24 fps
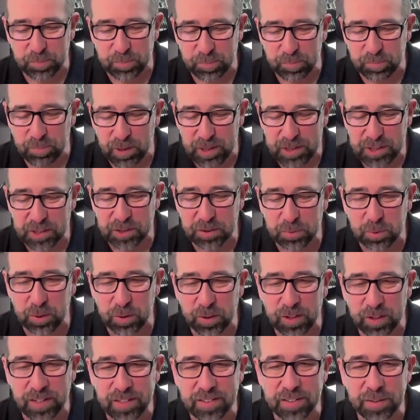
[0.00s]
much as
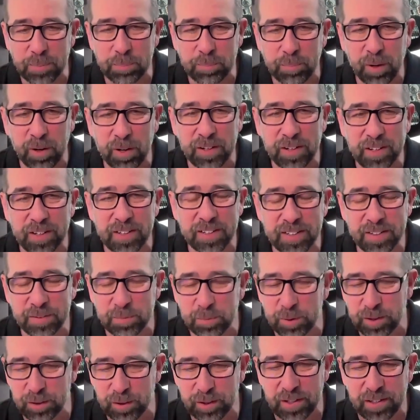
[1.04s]
we're in the market and
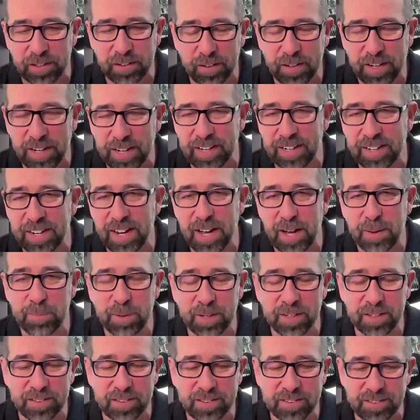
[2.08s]
we look at our
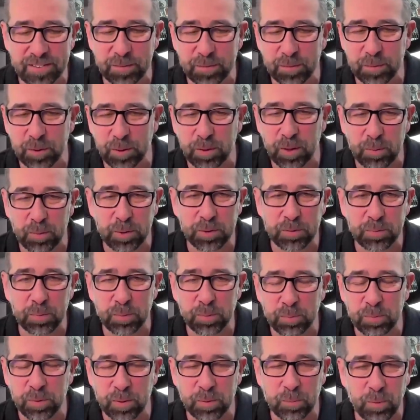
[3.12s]
economics and we're always
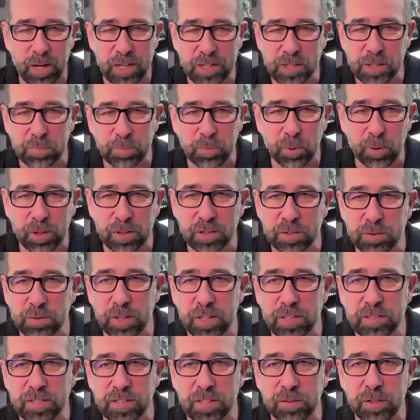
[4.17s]
watching mortgage
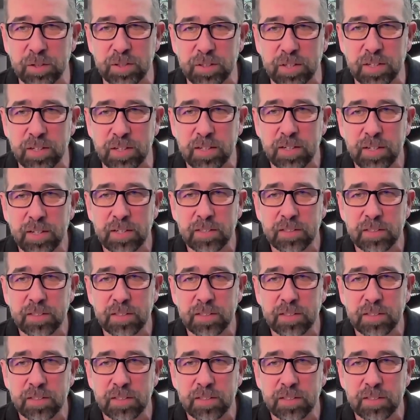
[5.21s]
rates and everything,